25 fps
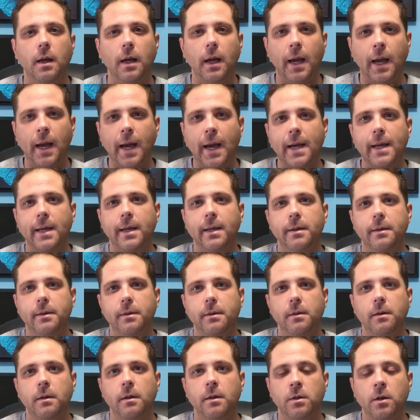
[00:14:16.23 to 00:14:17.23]
at
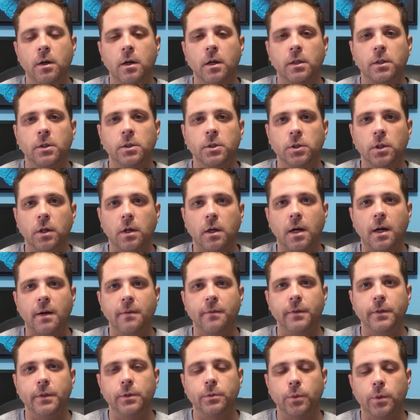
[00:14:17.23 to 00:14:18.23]
a doctor's
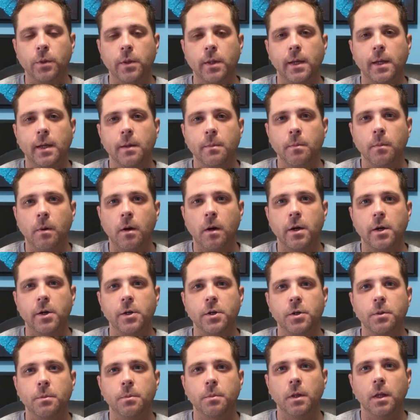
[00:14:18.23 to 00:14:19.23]
office where they can
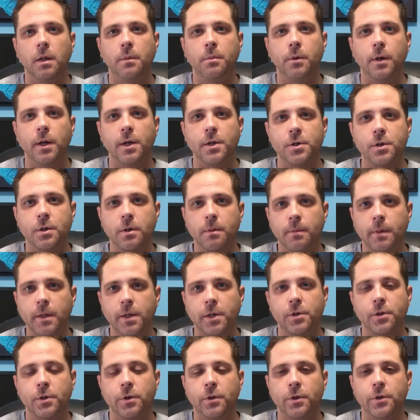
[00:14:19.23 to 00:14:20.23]
monitor blood pressure and make
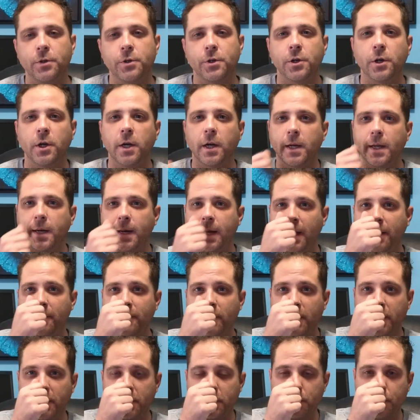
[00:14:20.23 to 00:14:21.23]
sure that you're not going to have
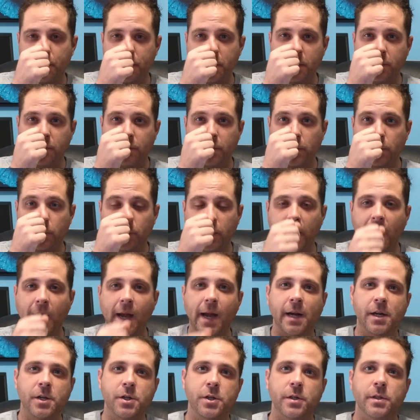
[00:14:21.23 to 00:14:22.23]
any specific
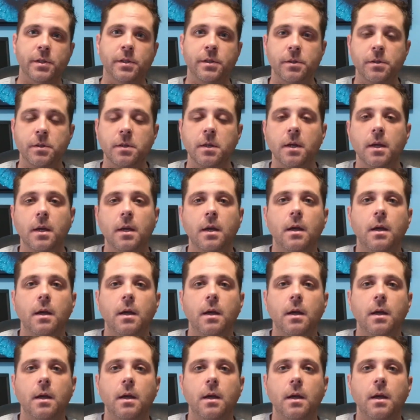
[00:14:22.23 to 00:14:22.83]
reactions,